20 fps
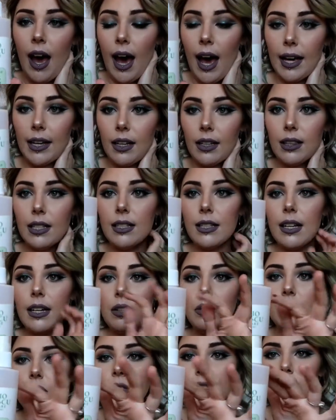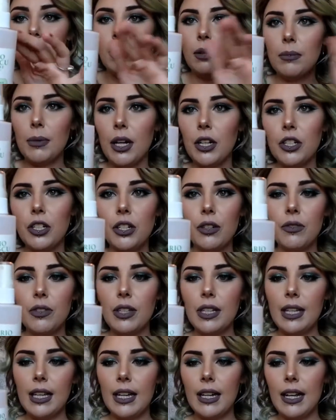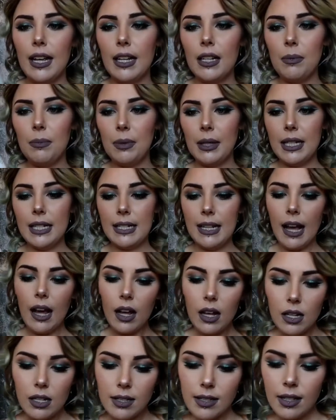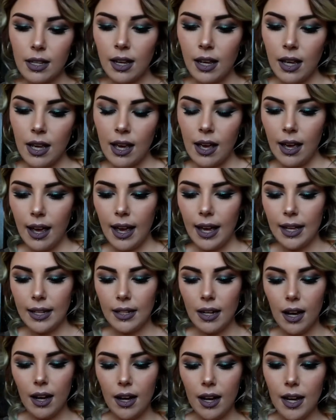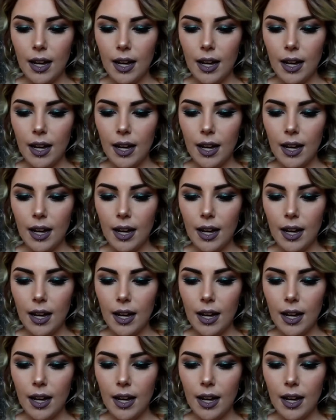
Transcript: I got this at Ulta. I'm not sure if you can get it anyplace else, and